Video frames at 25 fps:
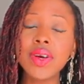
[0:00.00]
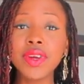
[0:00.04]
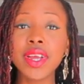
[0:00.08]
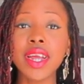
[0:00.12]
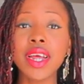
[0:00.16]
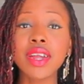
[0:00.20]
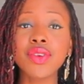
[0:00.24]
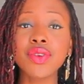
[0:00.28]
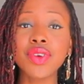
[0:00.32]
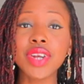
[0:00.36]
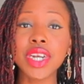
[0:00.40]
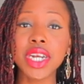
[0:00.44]
Don't
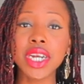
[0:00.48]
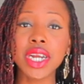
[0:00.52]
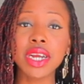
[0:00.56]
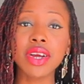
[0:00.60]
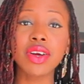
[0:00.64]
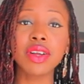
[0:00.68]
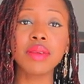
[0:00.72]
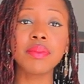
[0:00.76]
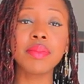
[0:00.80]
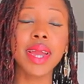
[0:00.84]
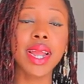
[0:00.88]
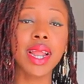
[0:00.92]
forget to check
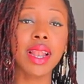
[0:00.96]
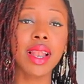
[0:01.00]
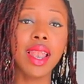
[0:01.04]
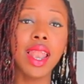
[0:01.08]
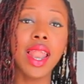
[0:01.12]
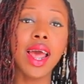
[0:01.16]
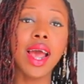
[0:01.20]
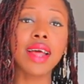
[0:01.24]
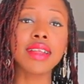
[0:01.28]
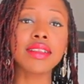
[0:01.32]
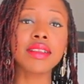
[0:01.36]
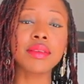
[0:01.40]
out my
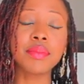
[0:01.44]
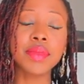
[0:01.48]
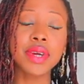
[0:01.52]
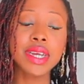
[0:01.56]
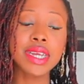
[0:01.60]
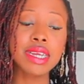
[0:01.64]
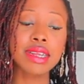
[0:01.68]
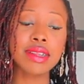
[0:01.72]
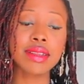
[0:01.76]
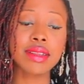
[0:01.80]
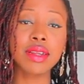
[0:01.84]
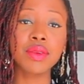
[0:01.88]
last
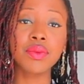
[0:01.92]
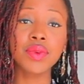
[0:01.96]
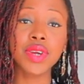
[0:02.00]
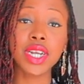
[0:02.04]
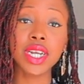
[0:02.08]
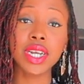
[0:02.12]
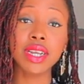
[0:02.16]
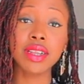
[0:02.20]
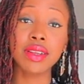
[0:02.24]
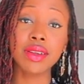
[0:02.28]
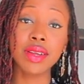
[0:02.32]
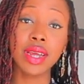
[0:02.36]
magazine,
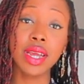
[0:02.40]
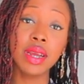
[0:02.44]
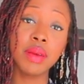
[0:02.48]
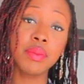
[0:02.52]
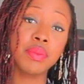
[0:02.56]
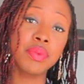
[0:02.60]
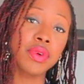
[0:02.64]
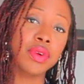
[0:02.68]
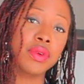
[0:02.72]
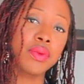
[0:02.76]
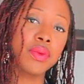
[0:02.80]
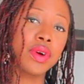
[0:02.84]
which is the
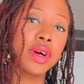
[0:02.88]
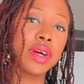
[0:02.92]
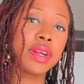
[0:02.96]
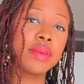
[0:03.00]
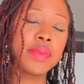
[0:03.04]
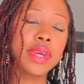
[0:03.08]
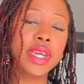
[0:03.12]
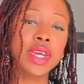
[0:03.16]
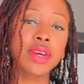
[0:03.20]
April one,